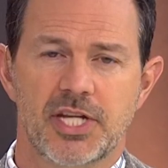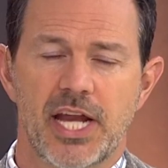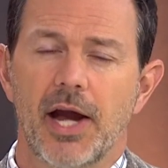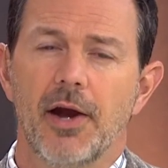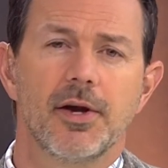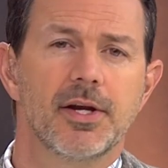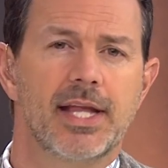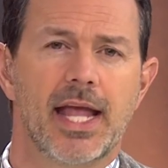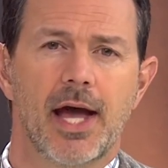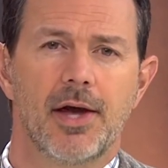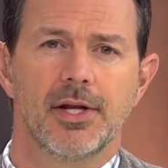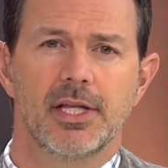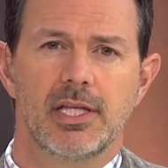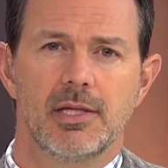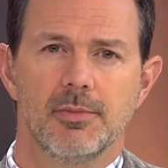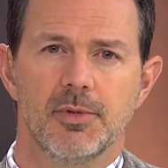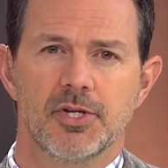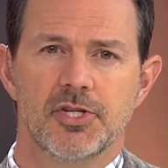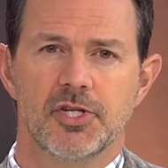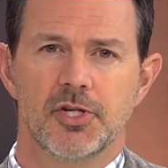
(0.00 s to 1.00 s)
March, Tarrant County
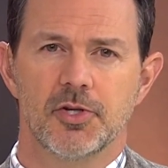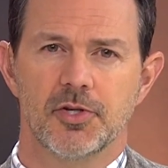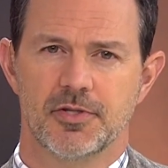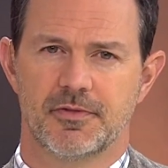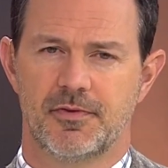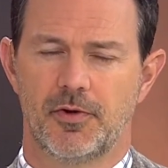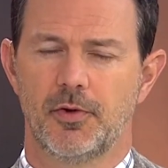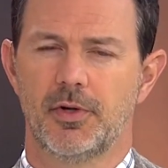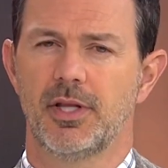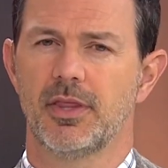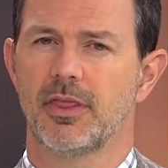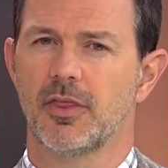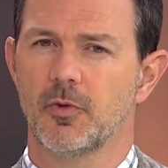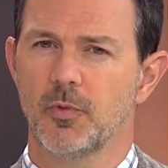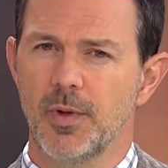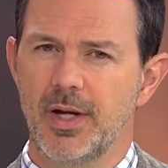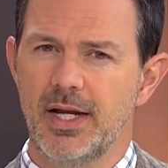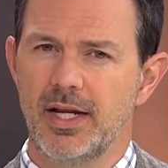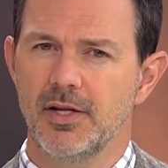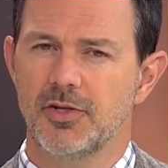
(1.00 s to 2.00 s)
commissioners voted
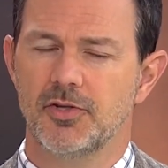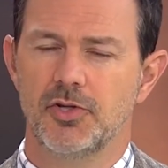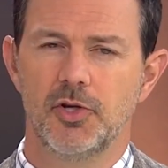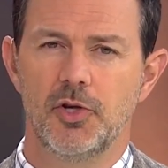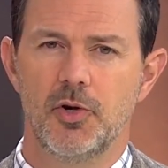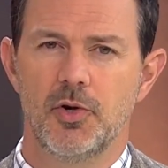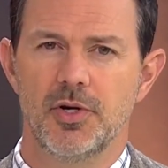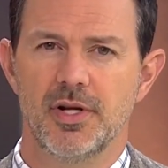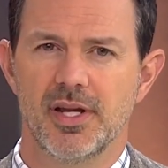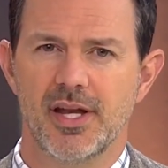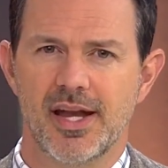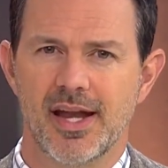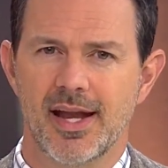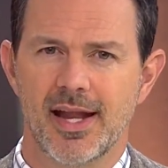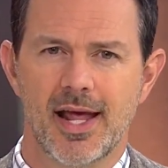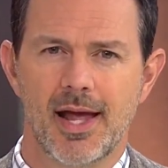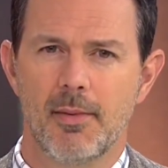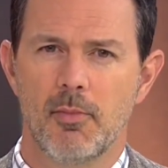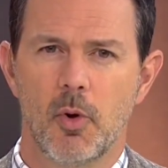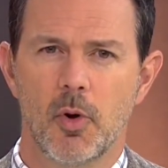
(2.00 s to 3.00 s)
3 to 2 to
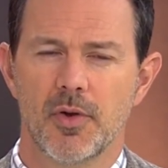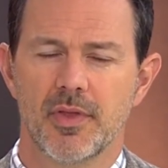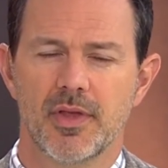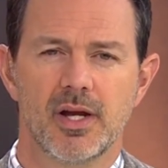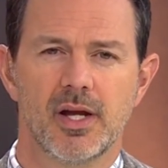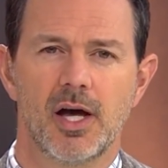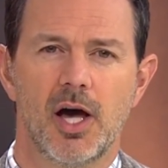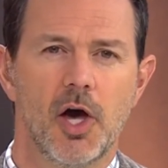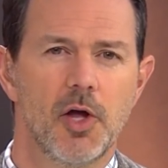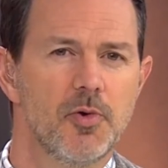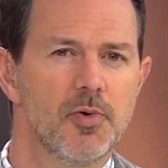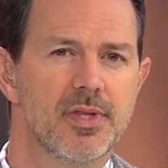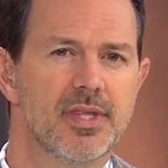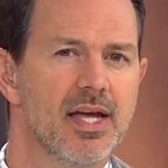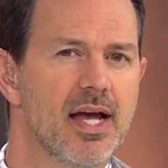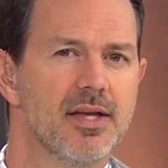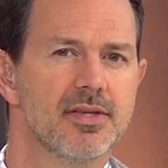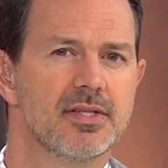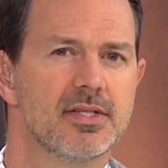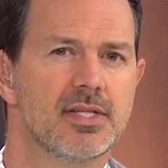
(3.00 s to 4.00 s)
deny more than
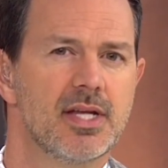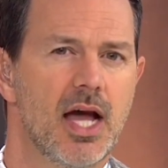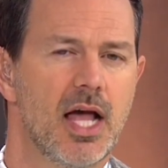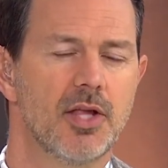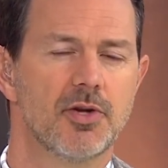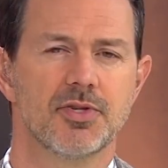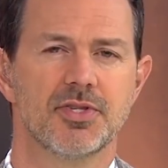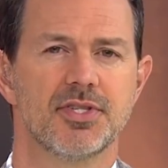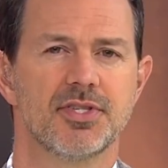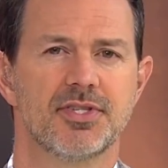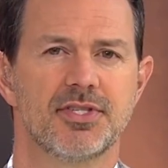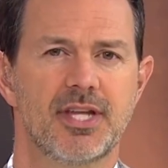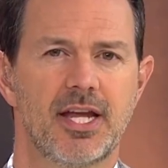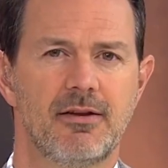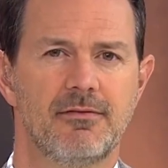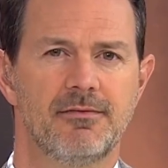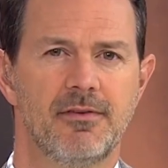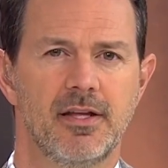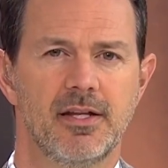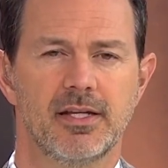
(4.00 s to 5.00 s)
$100,000 in
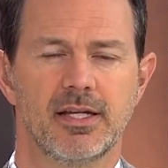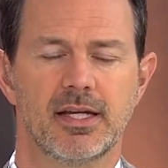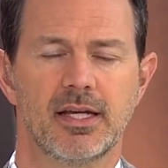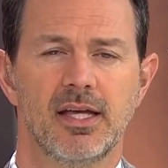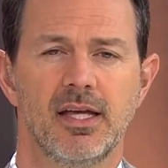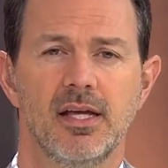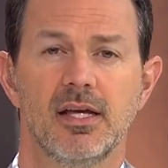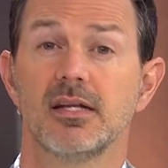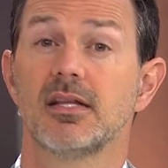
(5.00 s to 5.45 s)
state funding